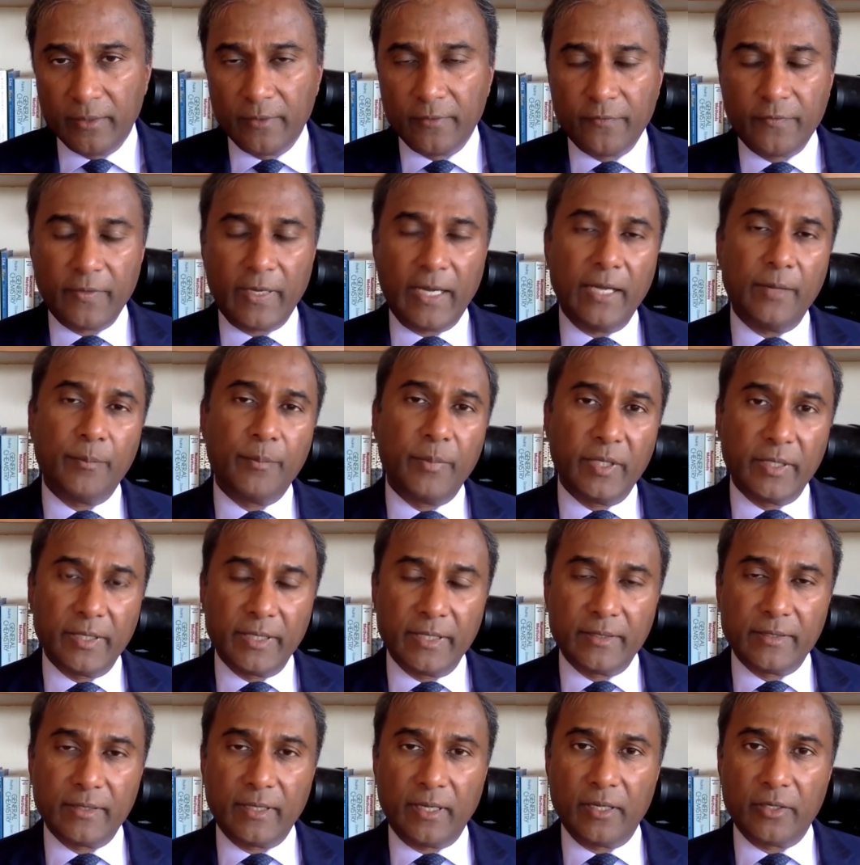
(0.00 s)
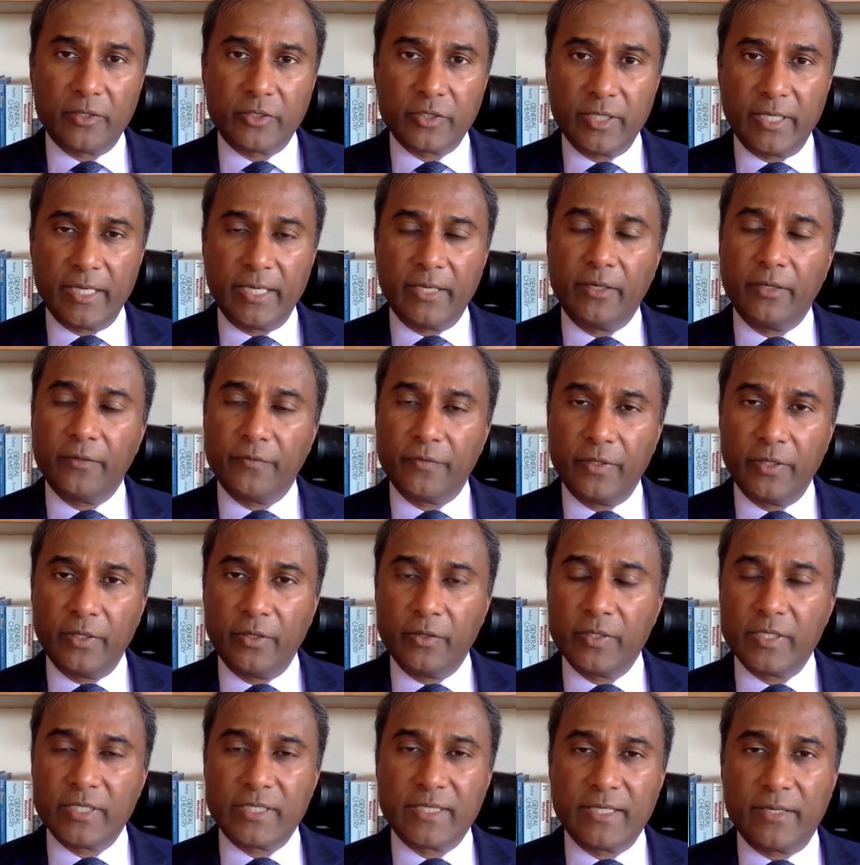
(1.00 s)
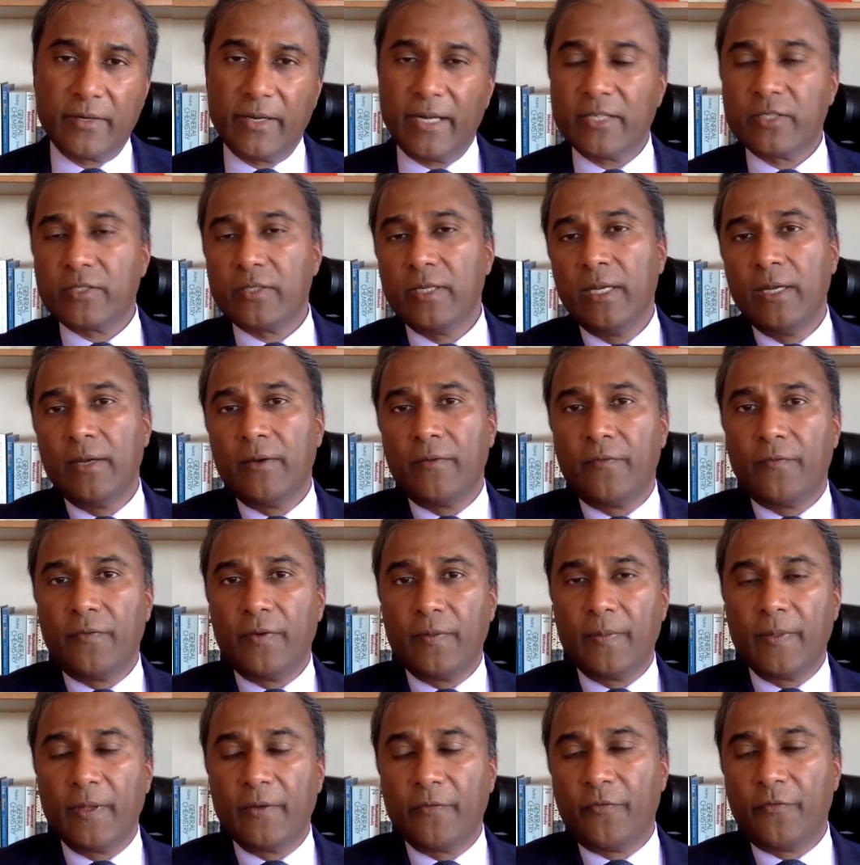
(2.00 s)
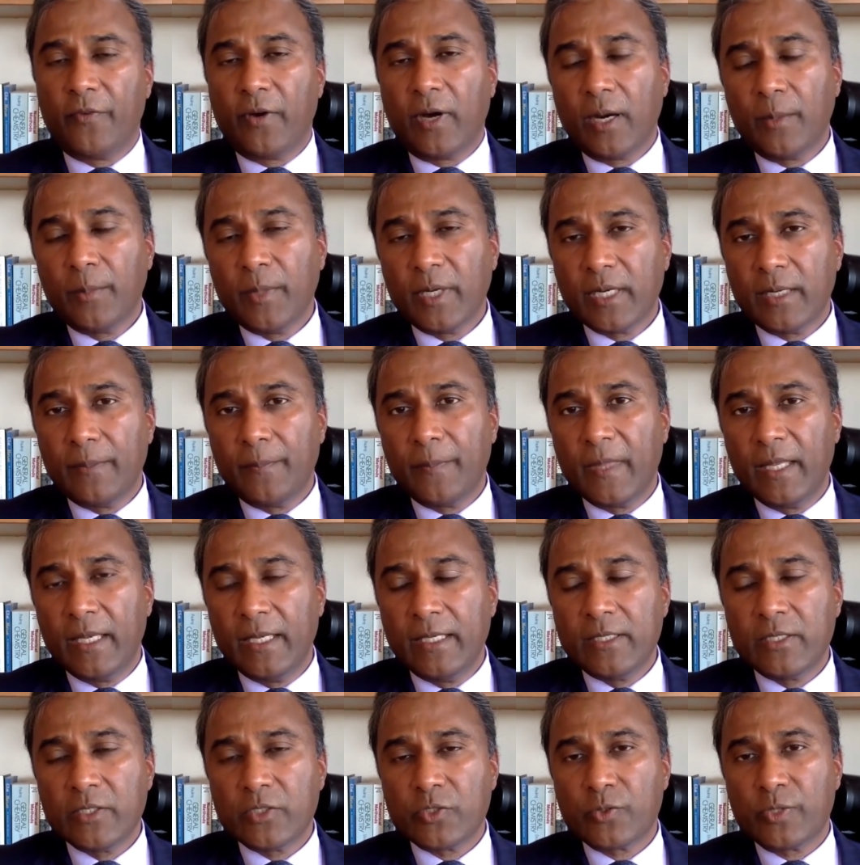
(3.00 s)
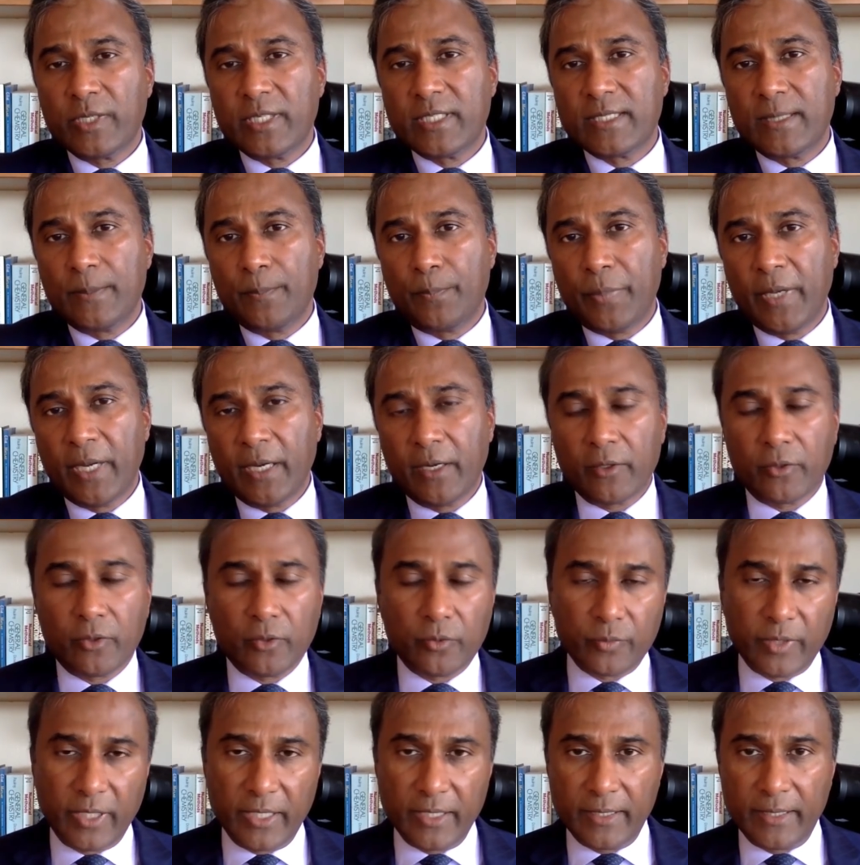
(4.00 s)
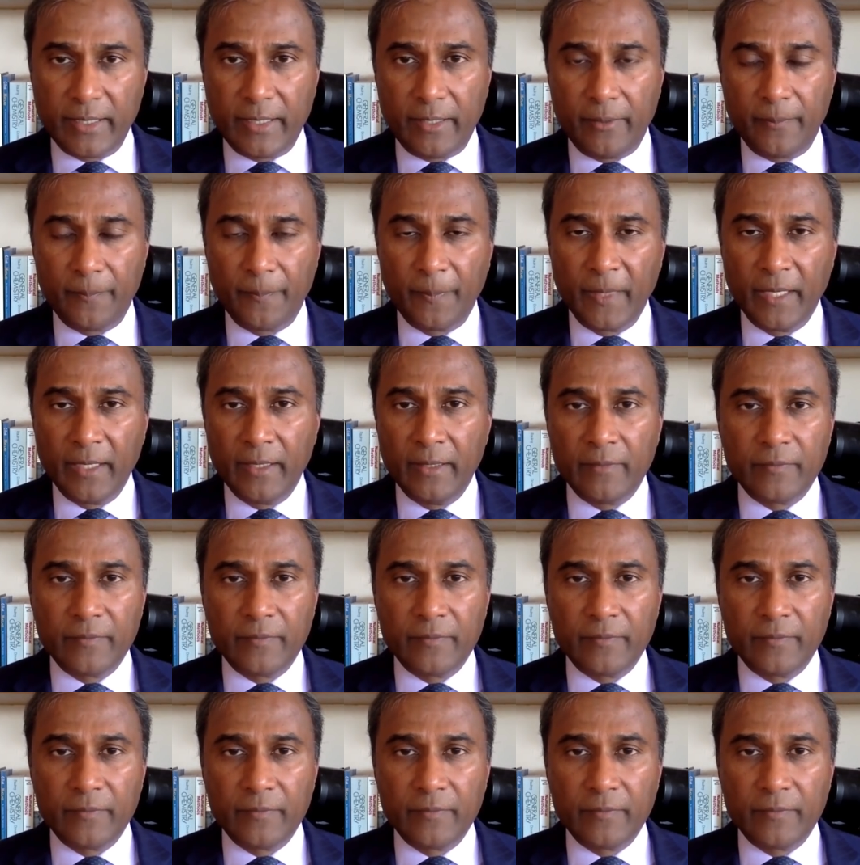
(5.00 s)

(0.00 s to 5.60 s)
$5 billion. And I don't know if you know this, the pharma industry is in peril right now.